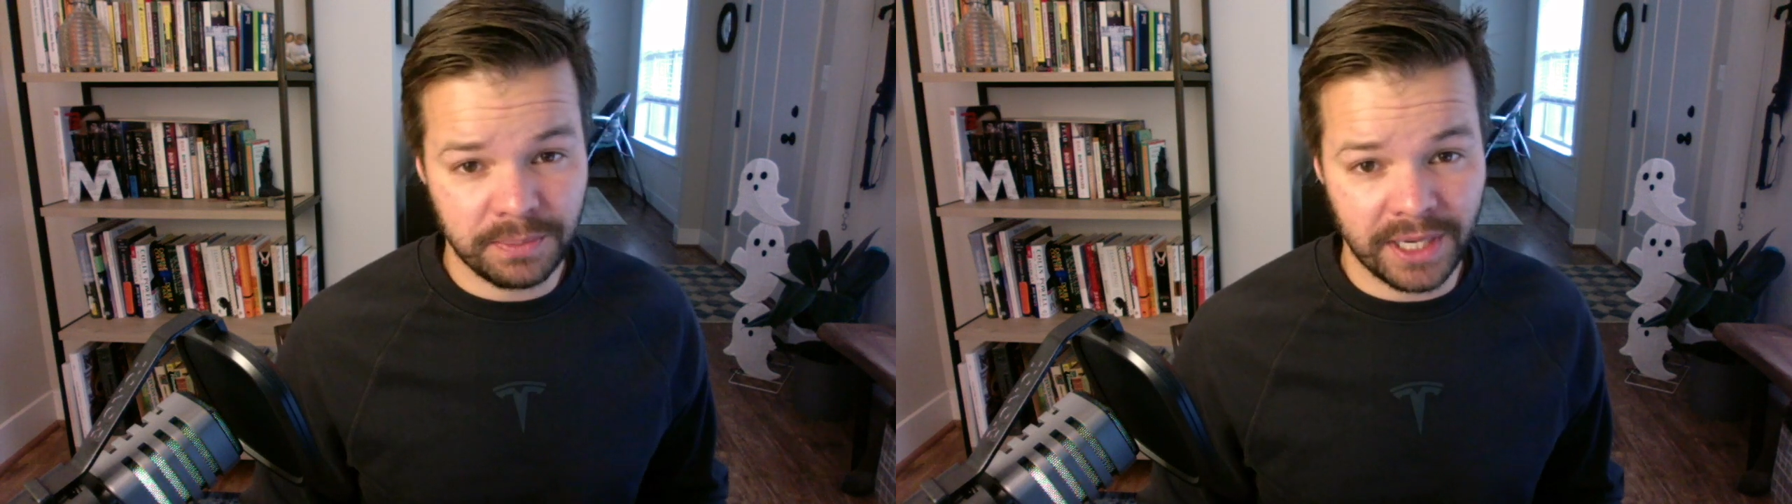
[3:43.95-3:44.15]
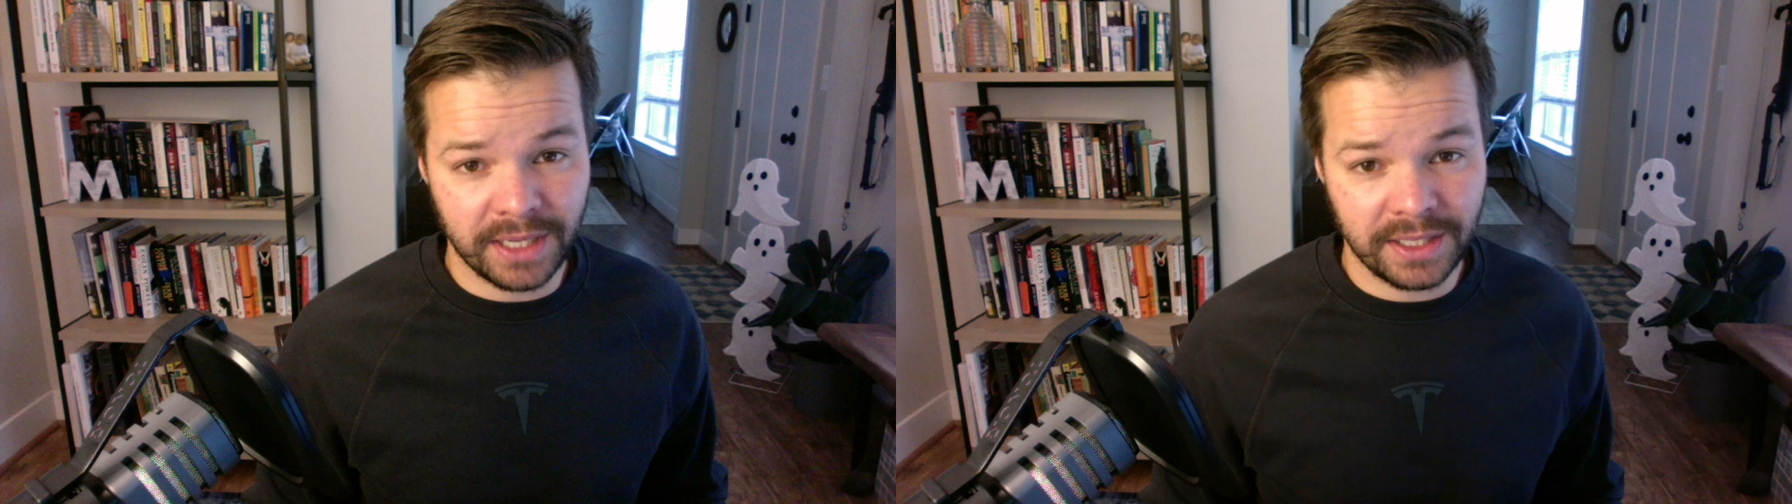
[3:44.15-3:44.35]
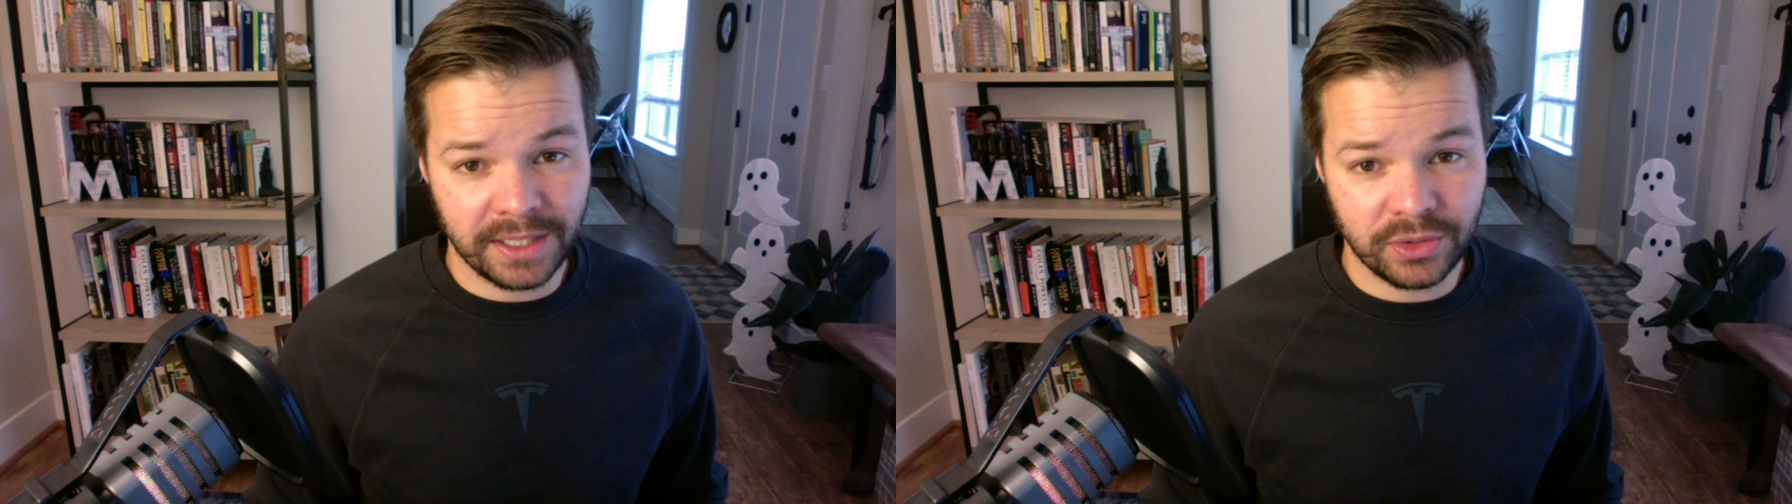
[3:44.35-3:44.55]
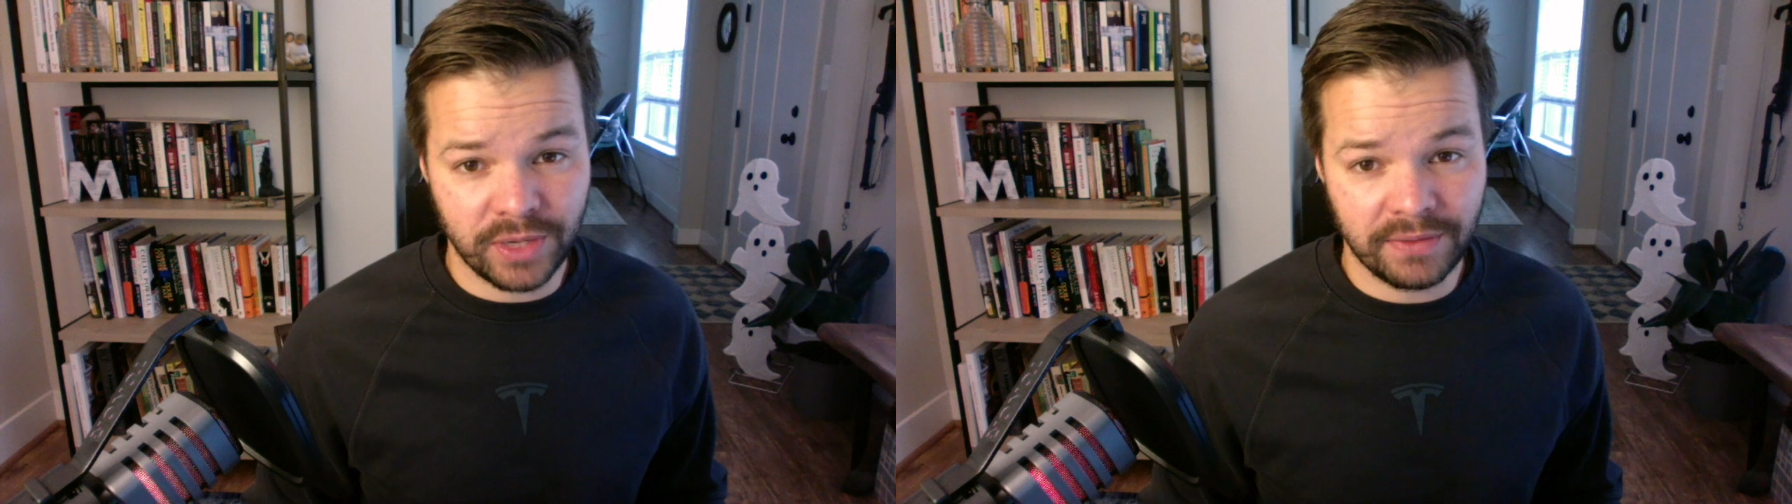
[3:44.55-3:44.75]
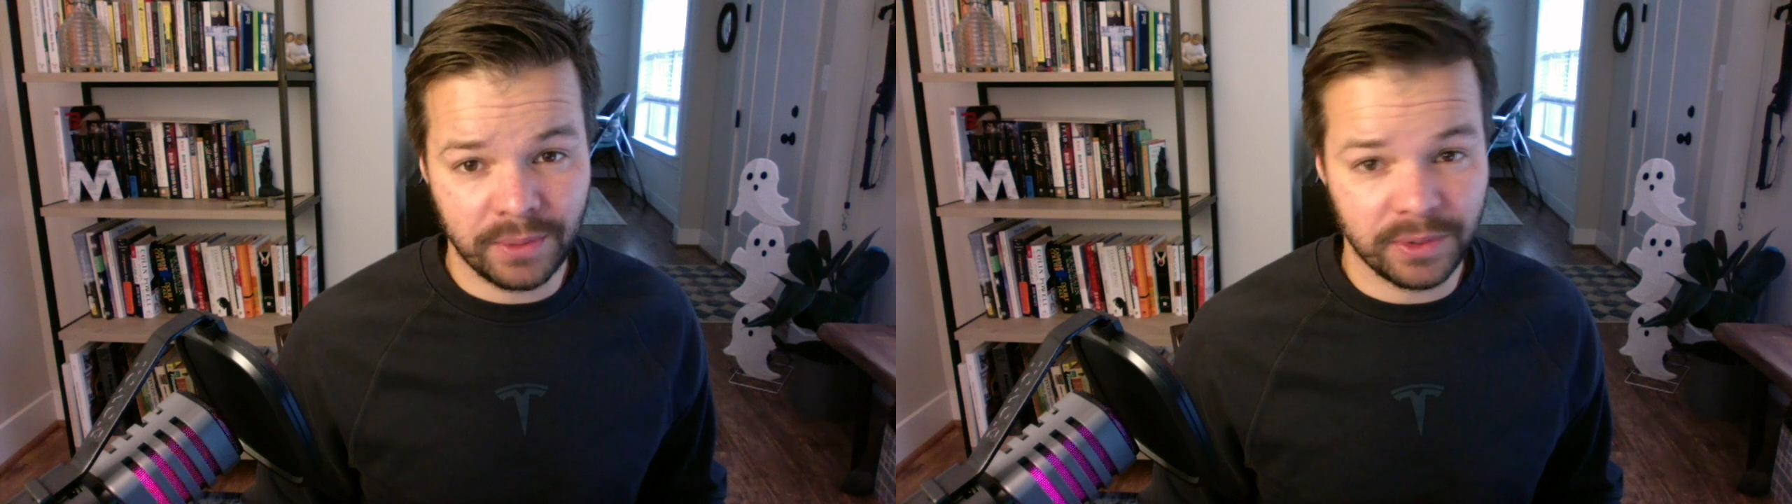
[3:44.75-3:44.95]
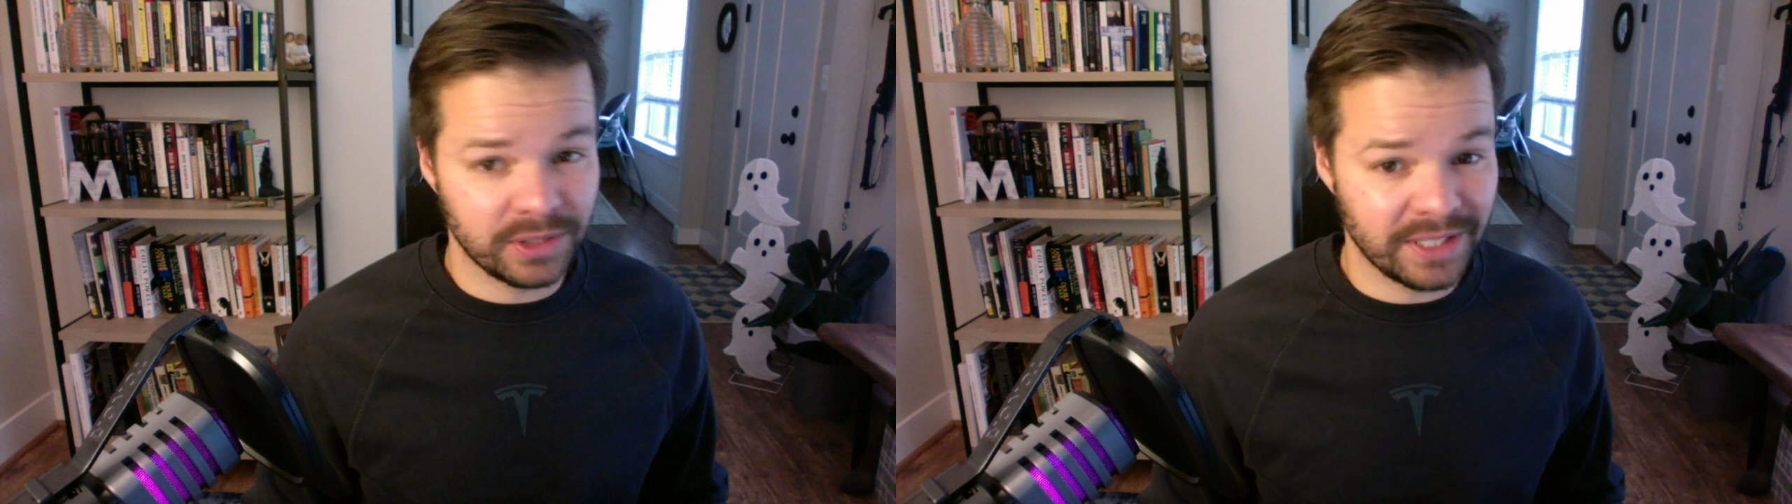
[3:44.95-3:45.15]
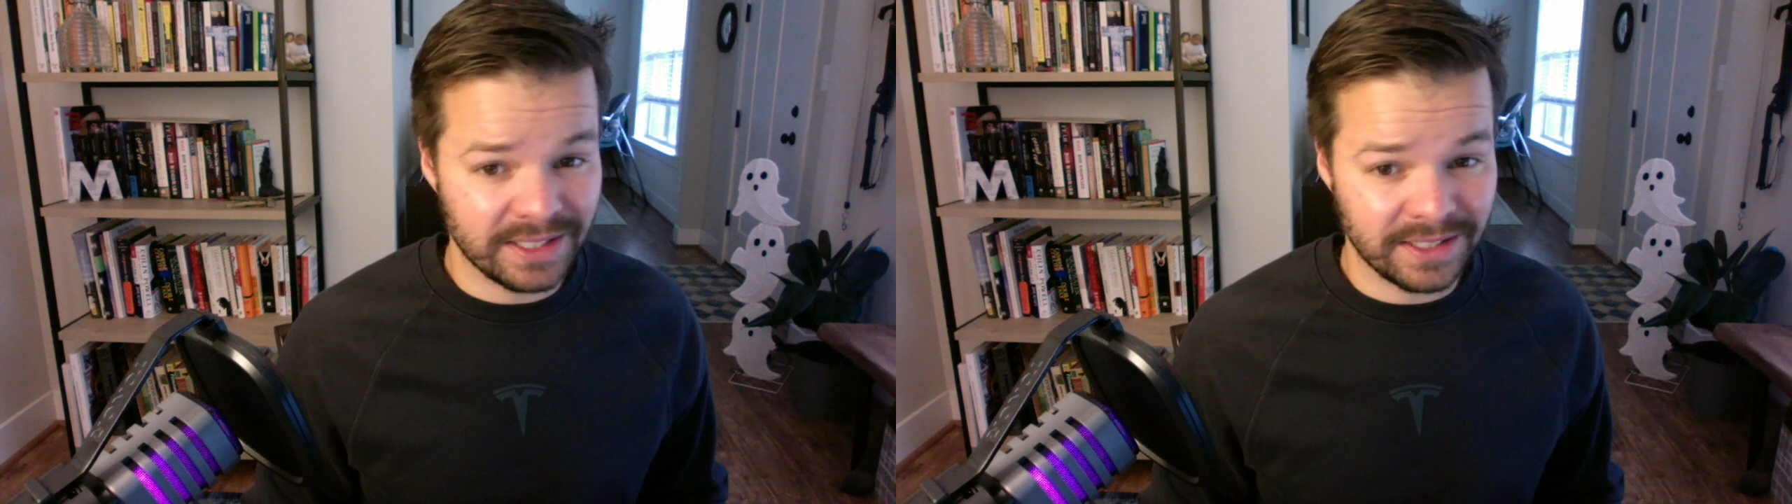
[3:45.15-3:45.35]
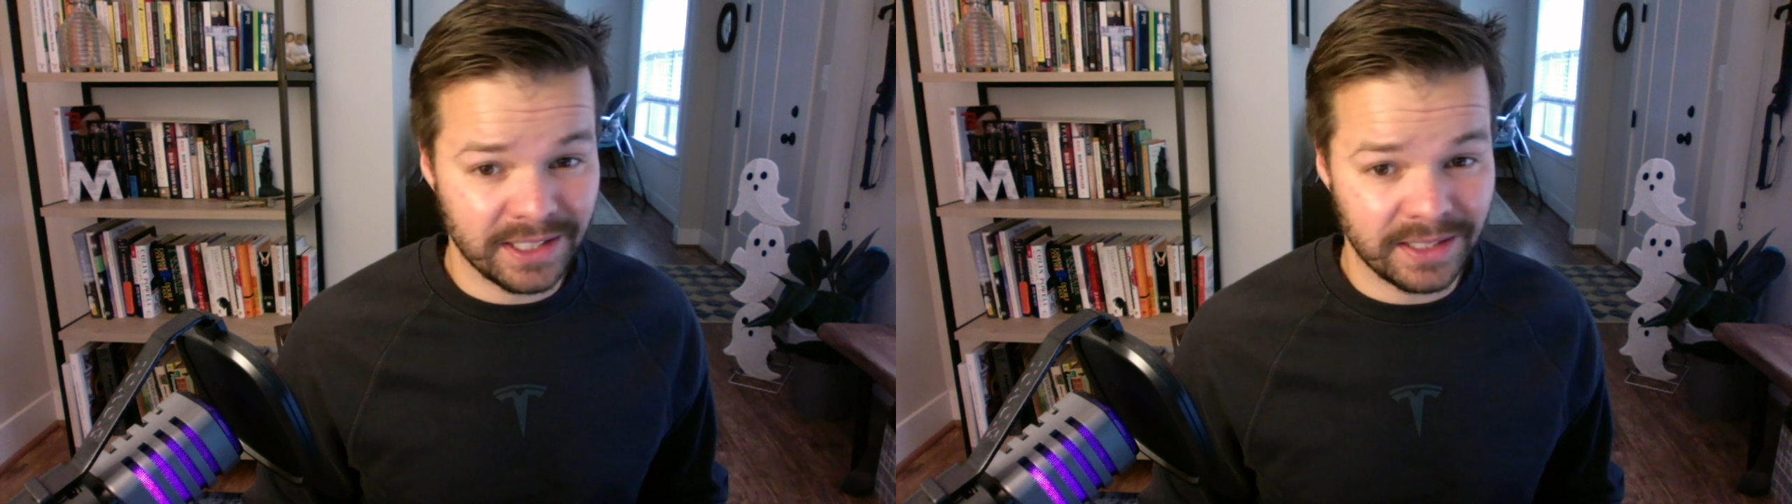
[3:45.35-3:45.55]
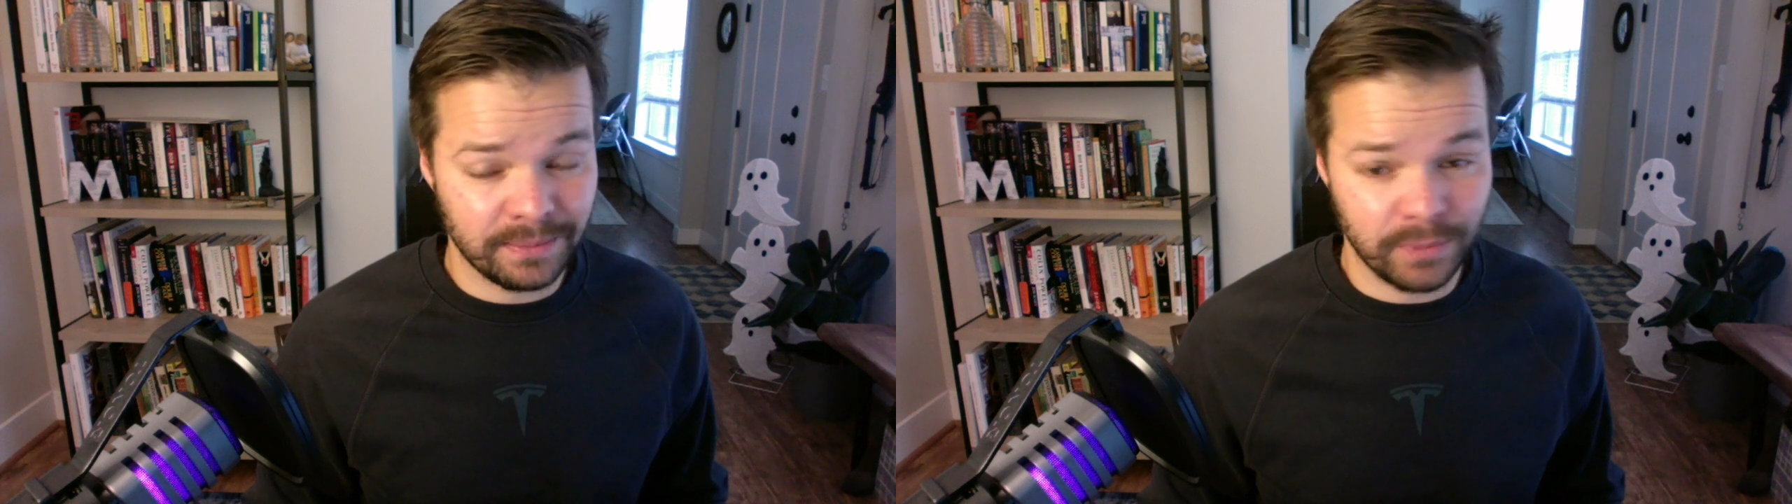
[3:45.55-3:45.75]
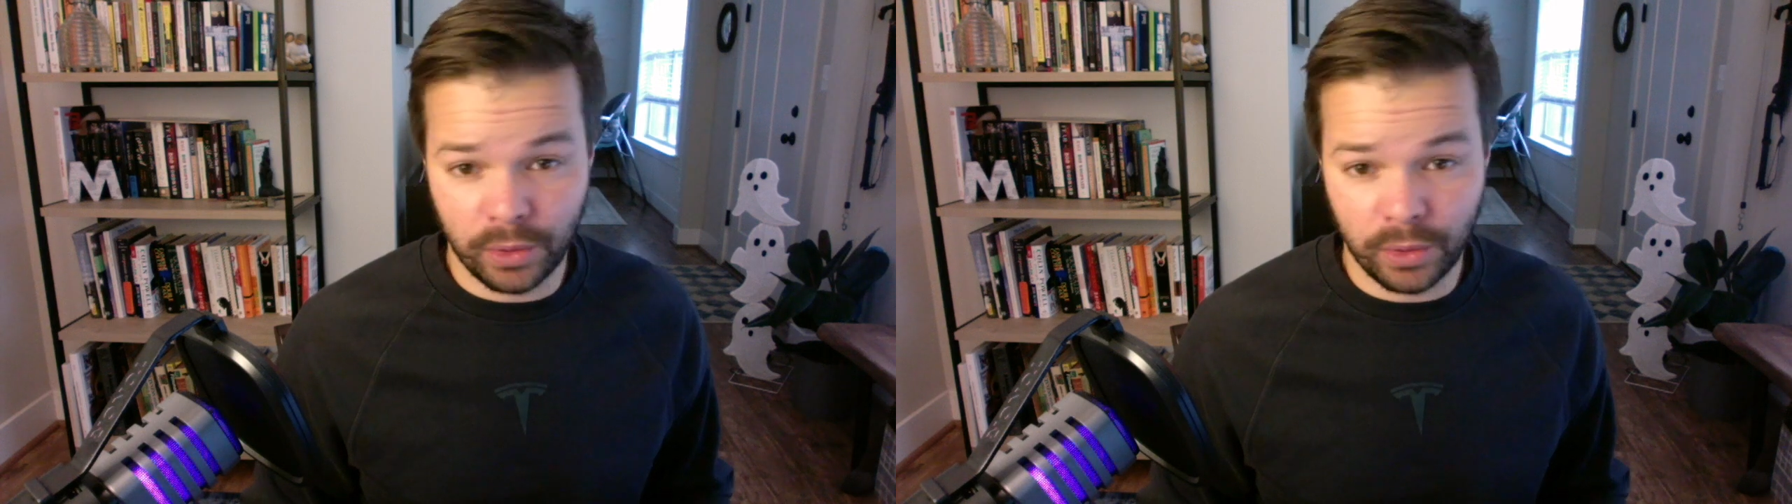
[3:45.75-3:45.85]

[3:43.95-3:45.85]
packing and traveling with your Tesla